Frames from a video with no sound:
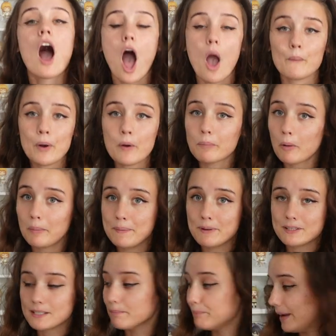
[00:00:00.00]
I will probably
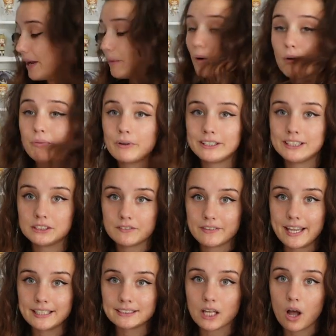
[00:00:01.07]
put some B-roll footage of
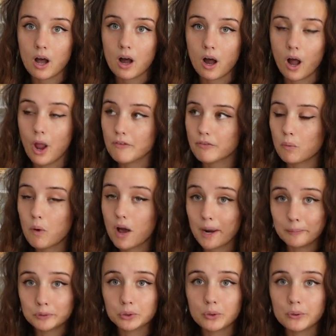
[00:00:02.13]
this over while
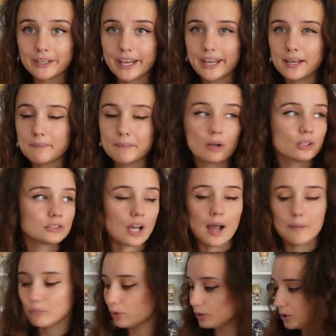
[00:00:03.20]
I'm talking, because
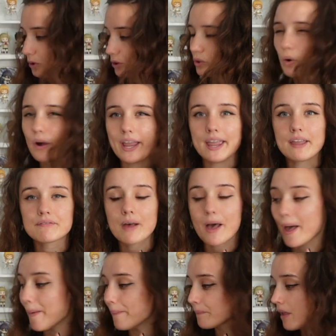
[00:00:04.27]
I'm not too sure
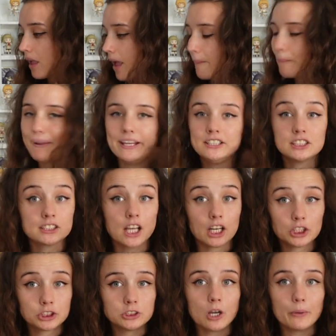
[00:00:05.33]
if me just kind
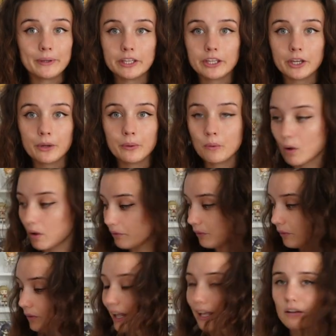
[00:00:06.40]
of showing you
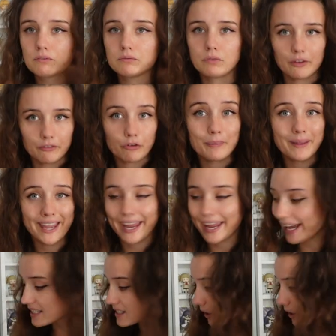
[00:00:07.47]
like from here is